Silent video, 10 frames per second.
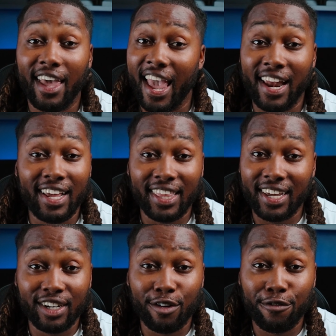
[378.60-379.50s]

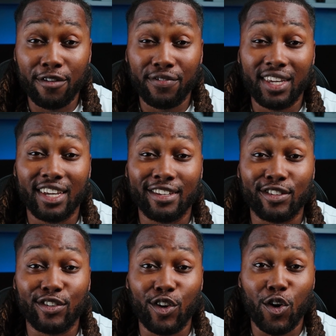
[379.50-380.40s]
anything under 50
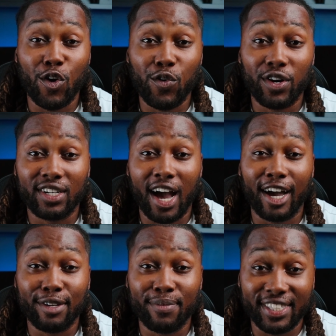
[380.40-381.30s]
is no
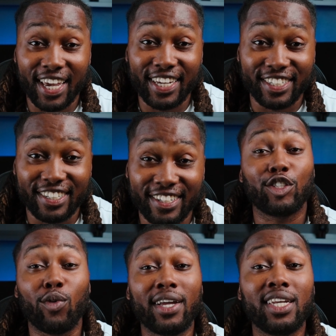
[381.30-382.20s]
documentation.
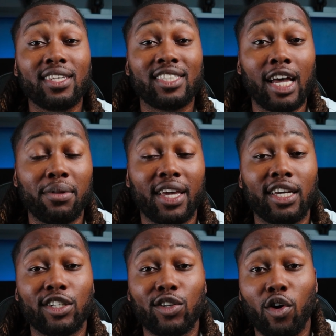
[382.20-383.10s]
So I did this
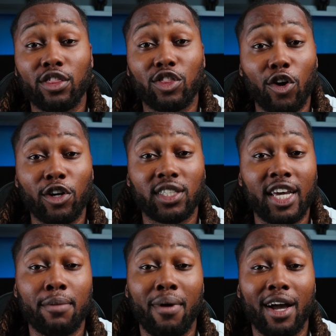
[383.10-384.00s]
application on
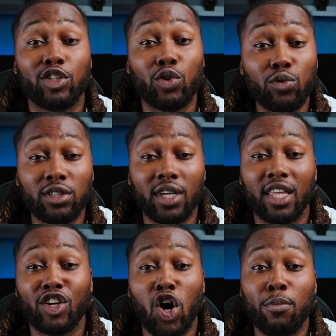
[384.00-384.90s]
Thursday, and by Tuesday,
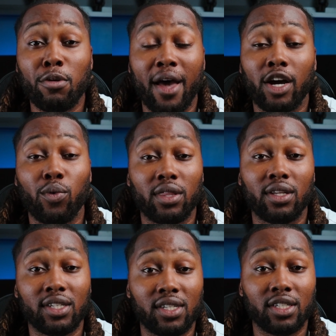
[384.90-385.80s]
they called me back with a
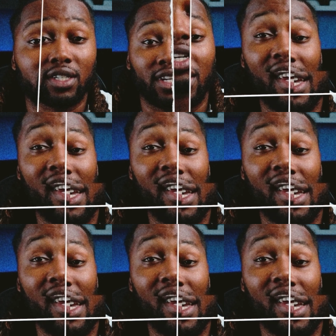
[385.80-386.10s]
decision.